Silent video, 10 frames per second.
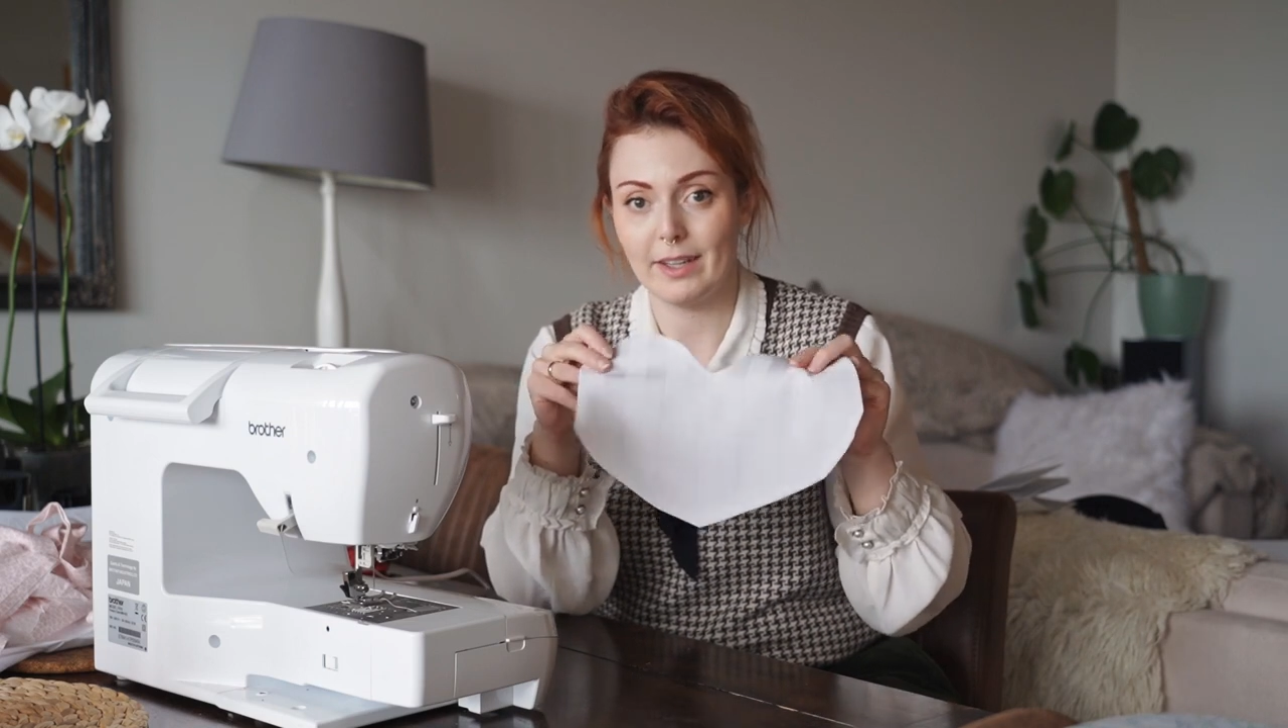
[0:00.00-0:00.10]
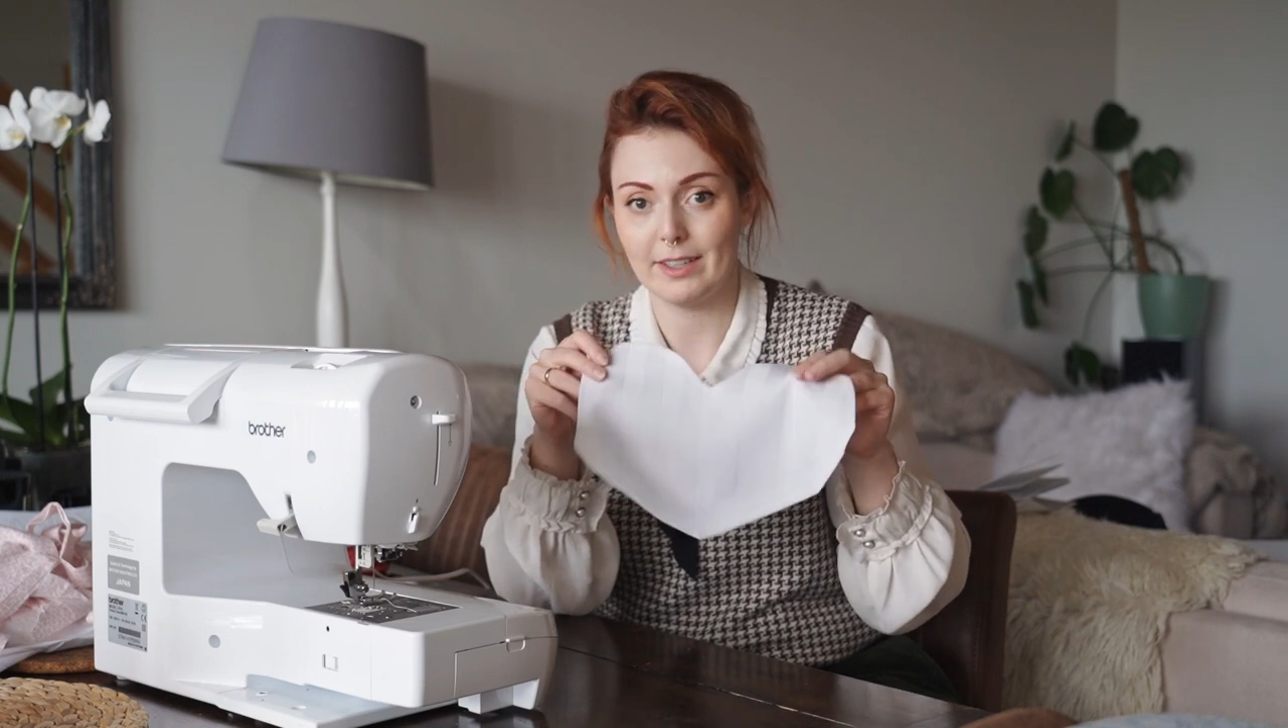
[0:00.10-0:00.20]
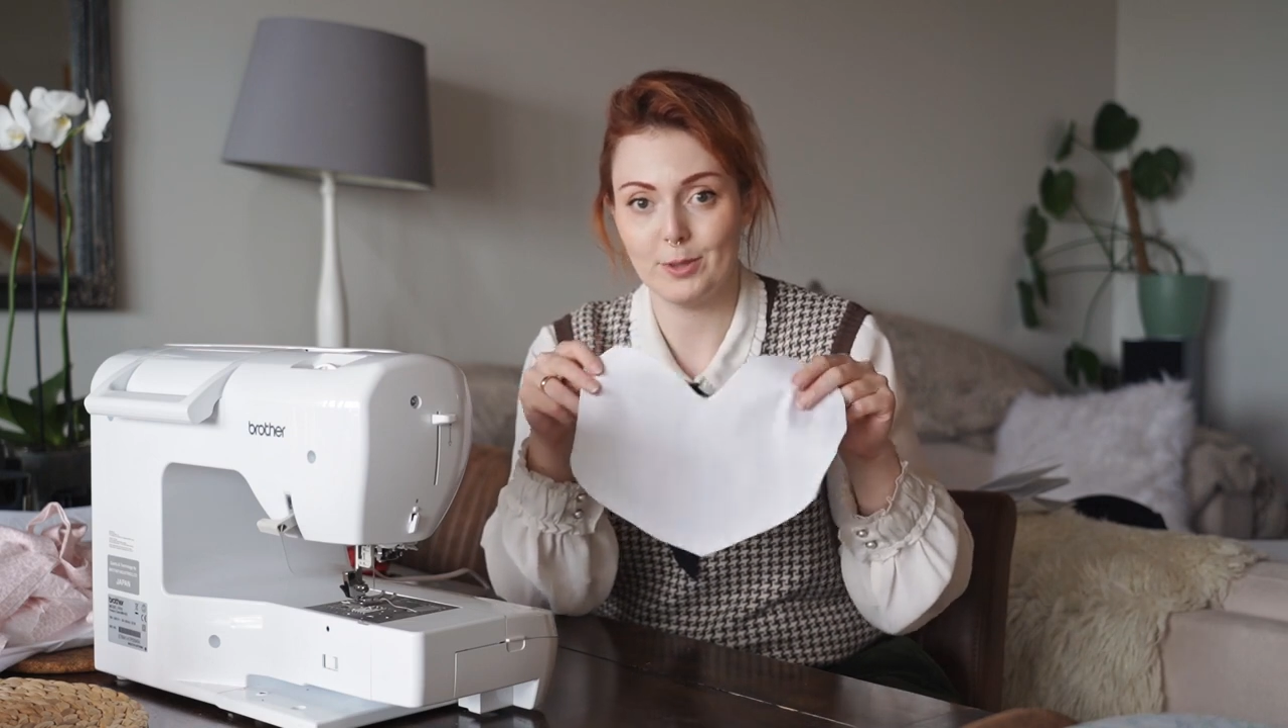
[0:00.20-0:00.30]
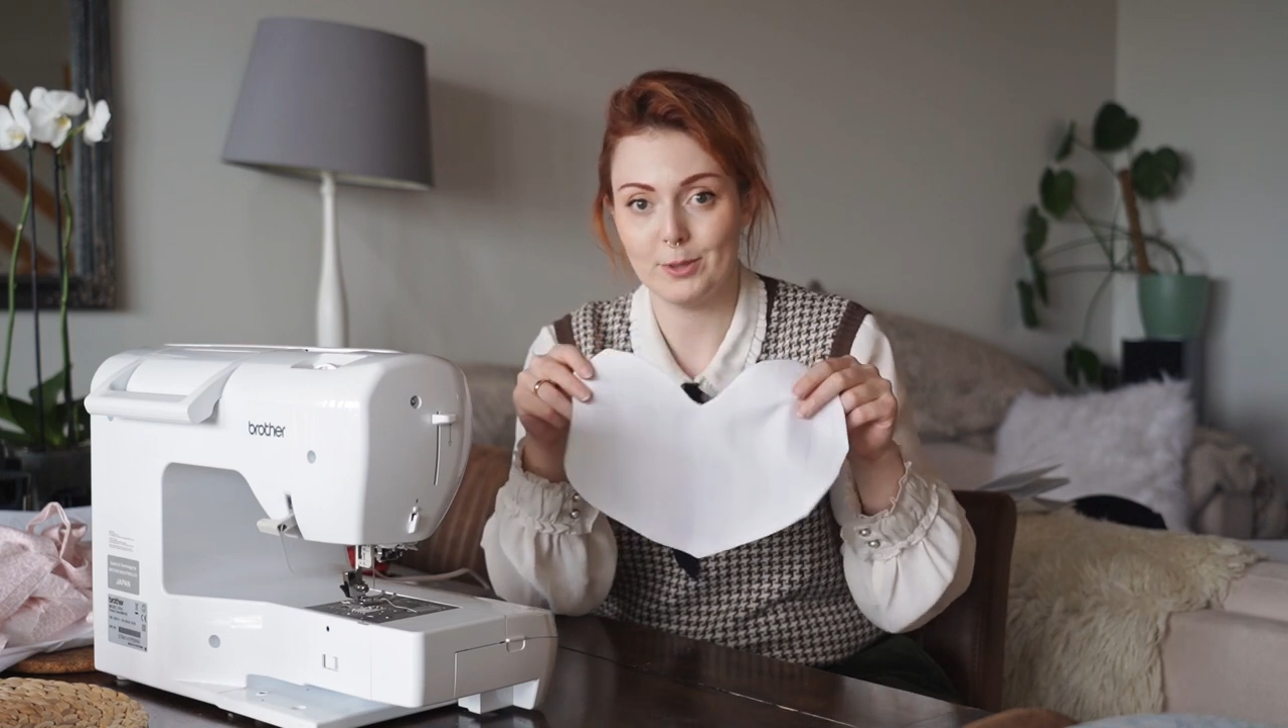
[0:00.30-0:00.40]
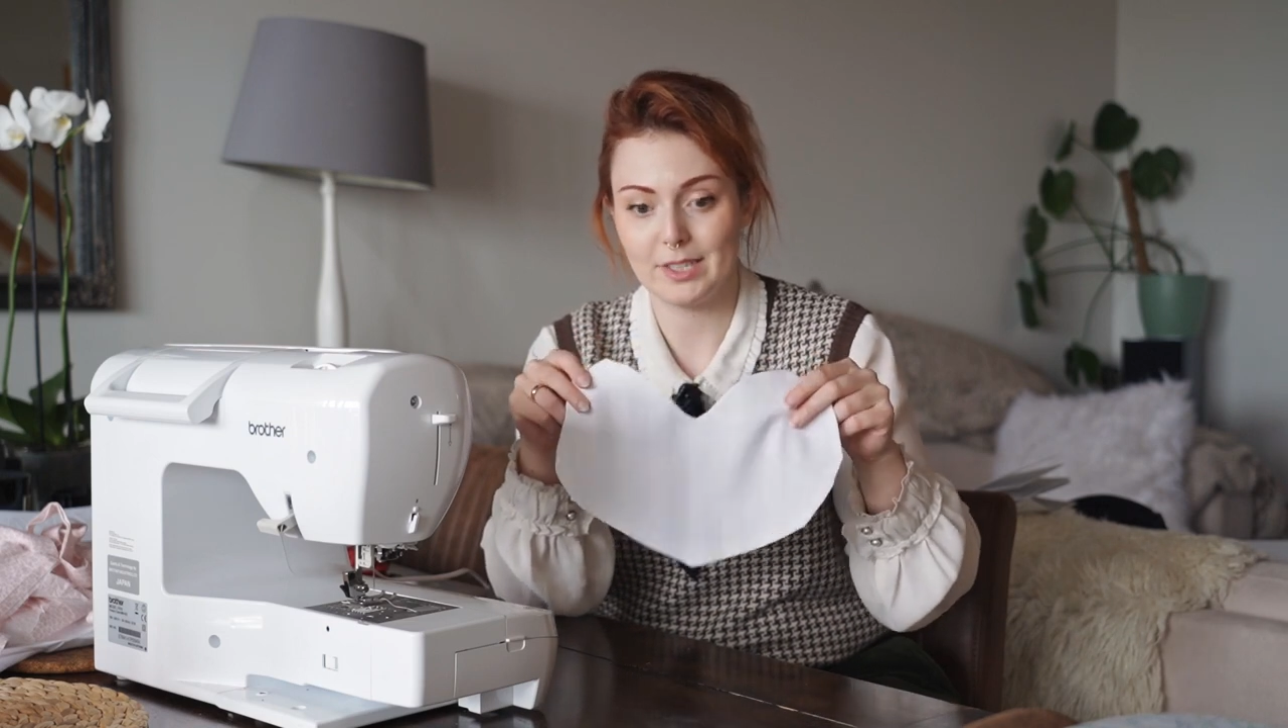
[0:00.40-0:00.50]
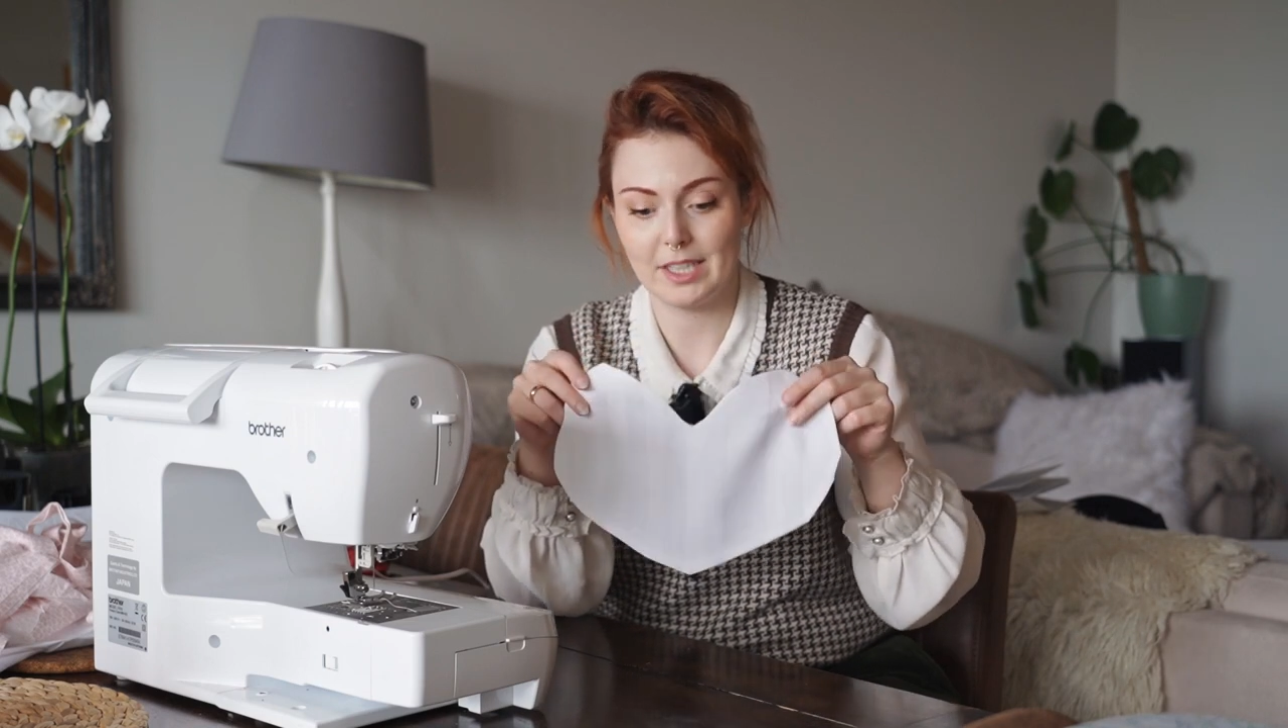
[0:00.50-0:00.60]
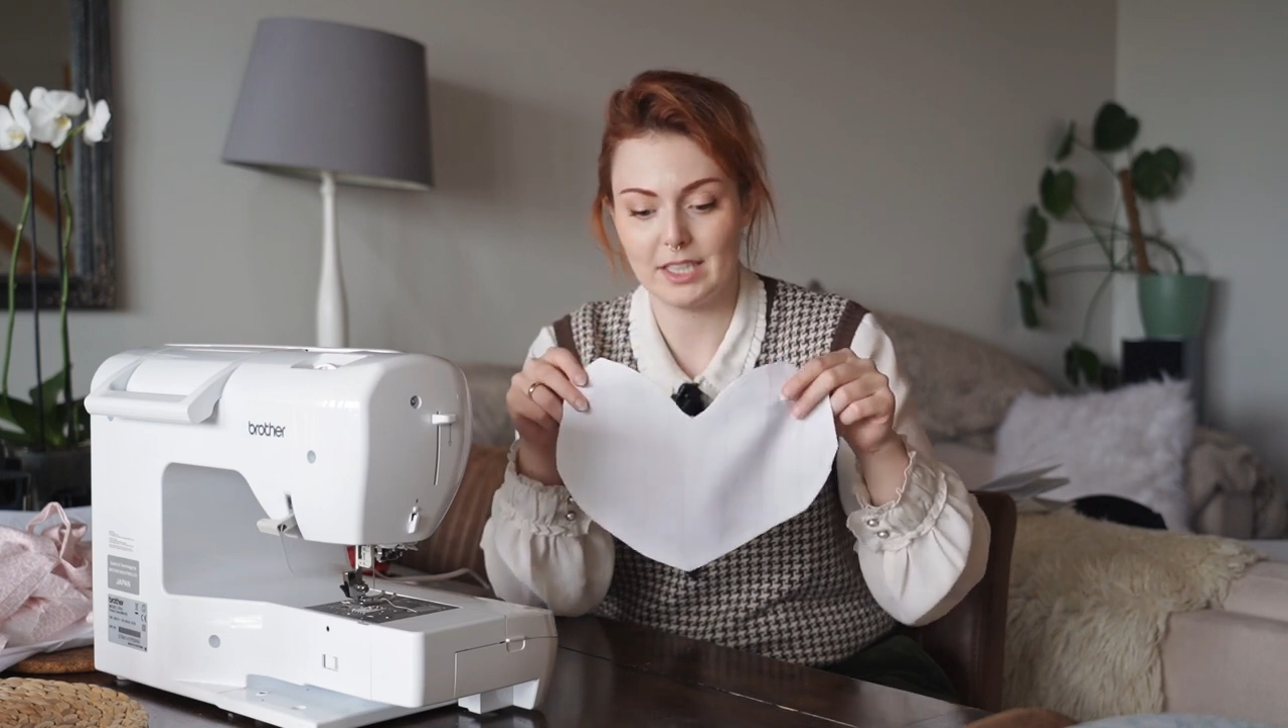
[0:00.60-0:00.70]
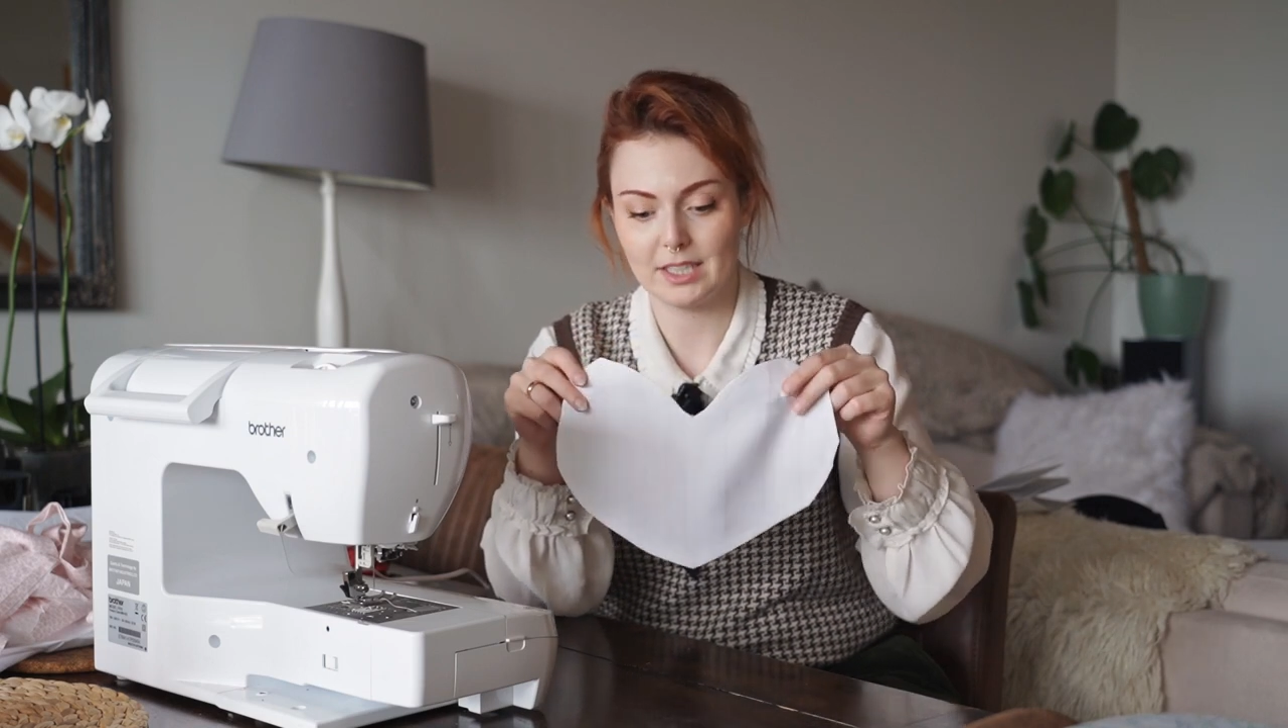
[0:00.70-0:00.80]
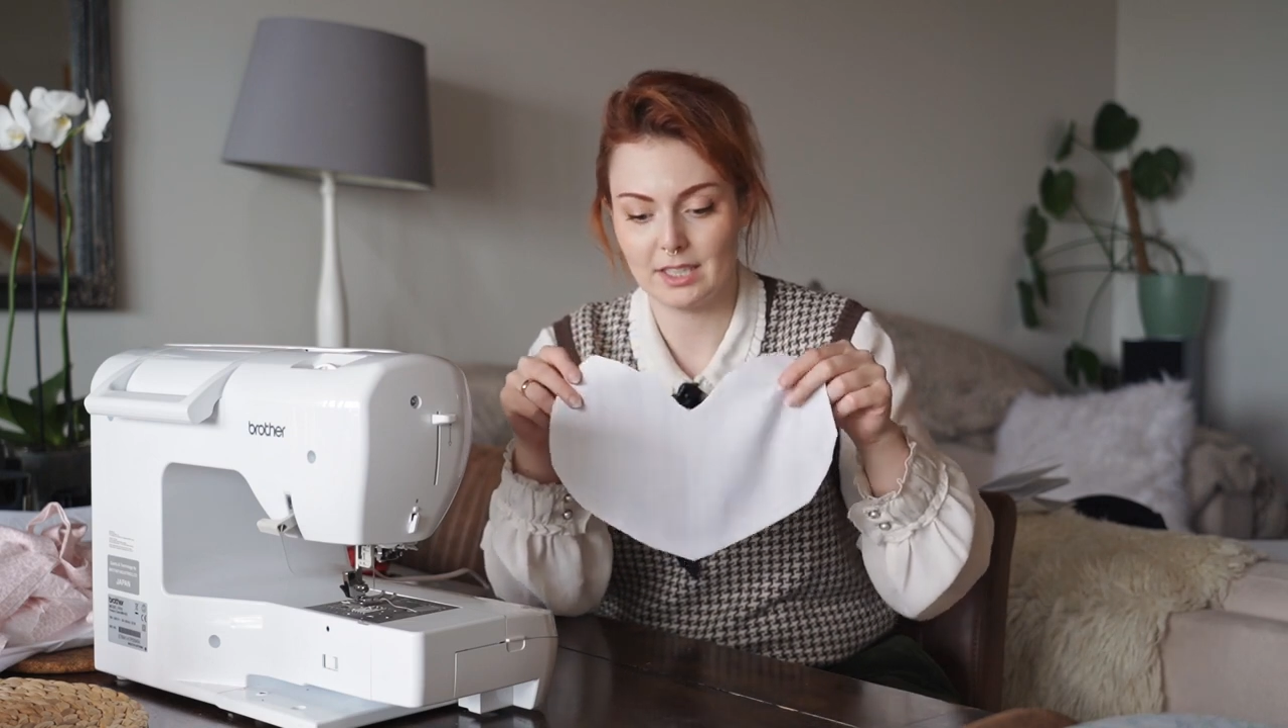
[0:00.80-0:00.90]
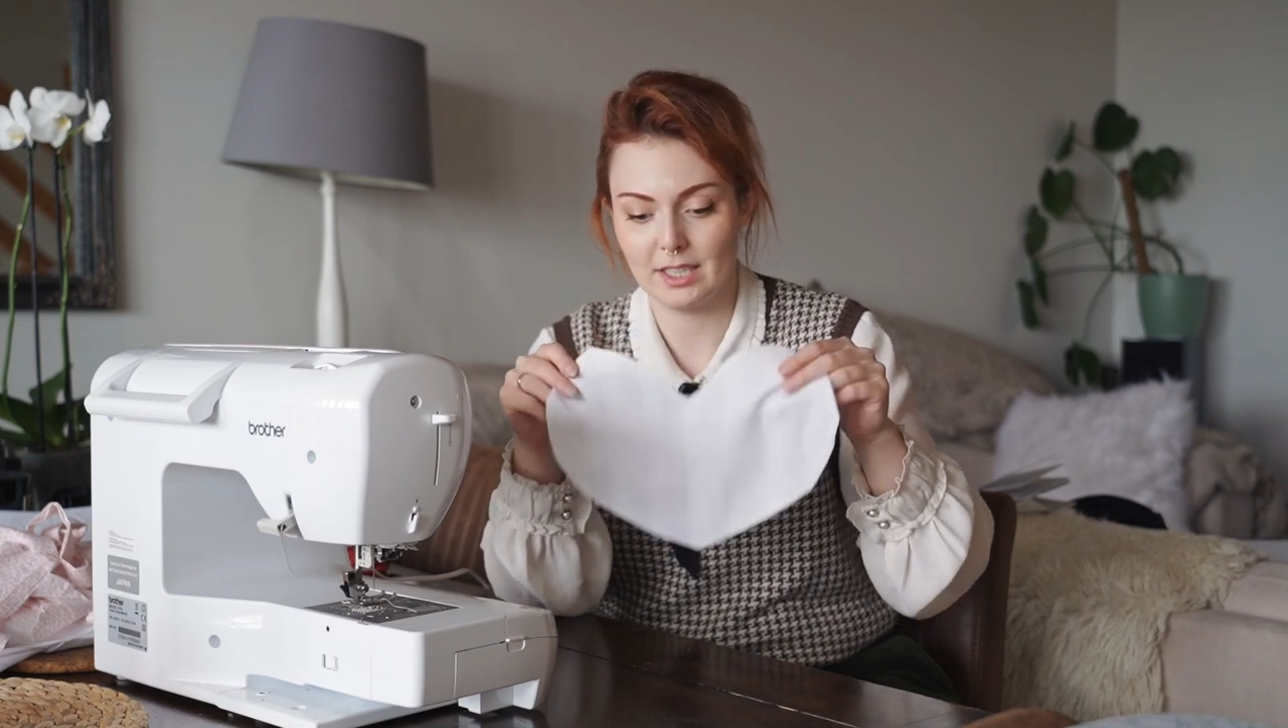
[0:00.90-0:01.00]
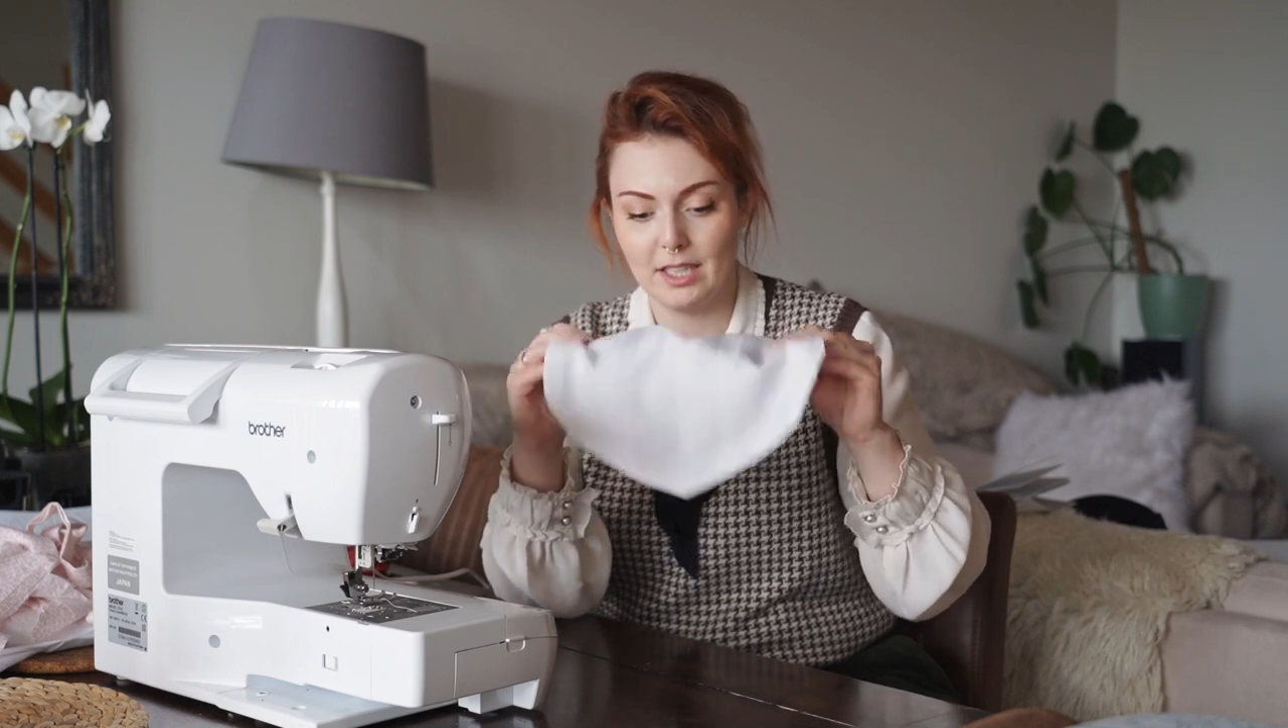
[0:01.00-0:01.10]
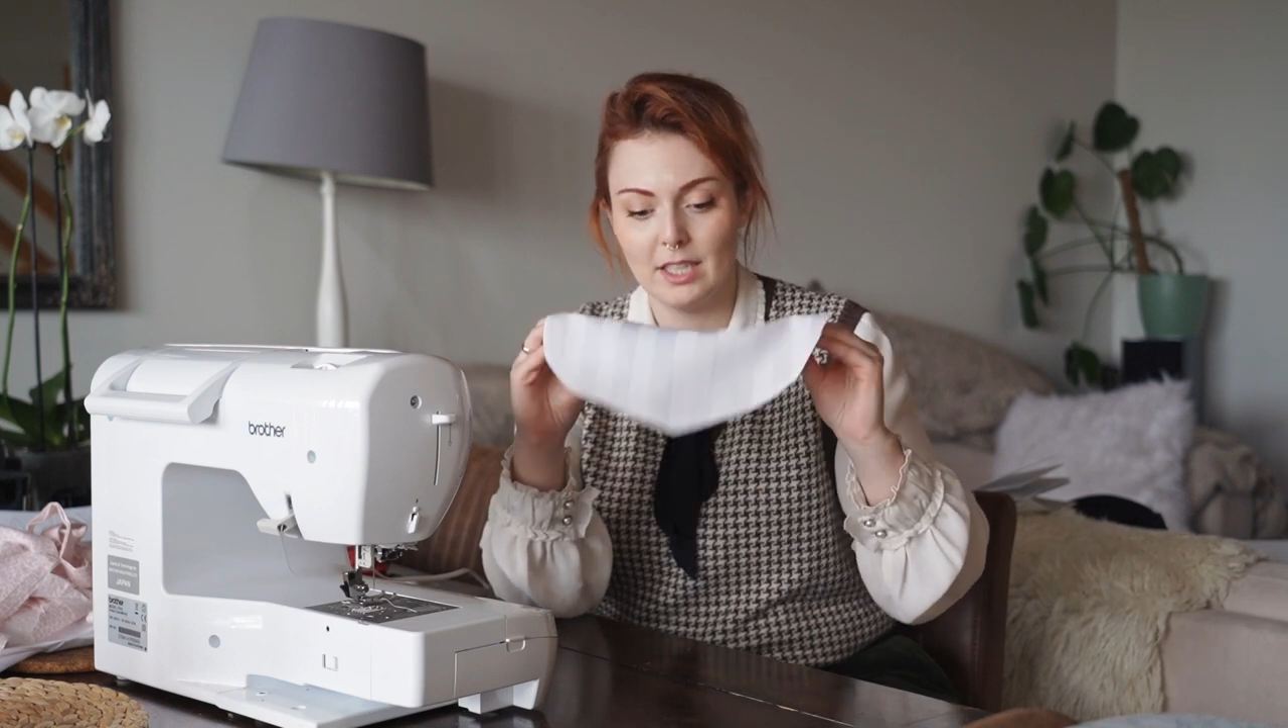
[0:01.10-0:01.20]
used this